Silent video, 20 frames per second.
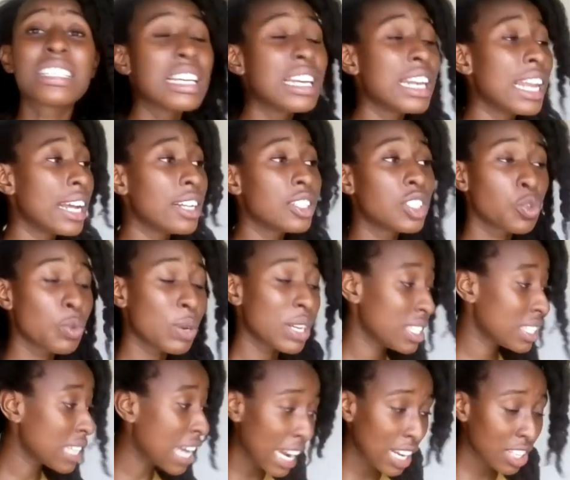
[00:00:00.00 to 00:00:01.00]
The key
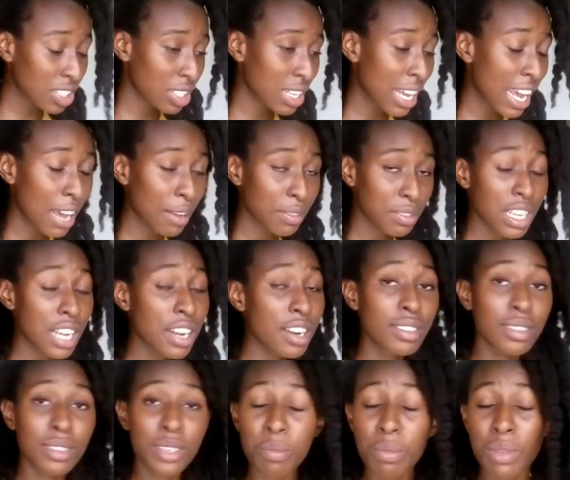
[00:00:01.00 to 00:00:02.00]
to healthy hair growth
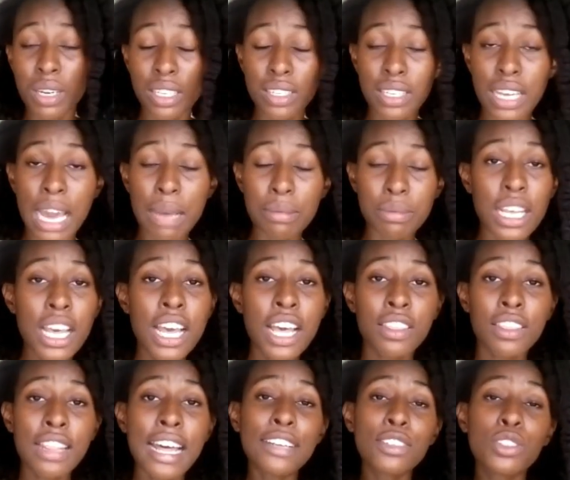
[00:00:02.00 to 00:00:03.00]
is length
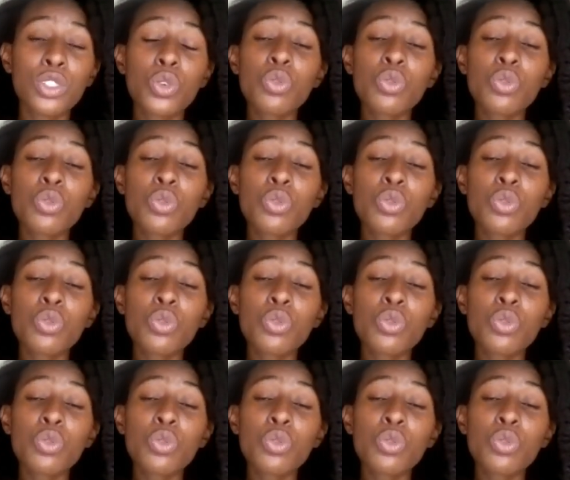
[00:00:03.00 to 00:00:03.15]
retention.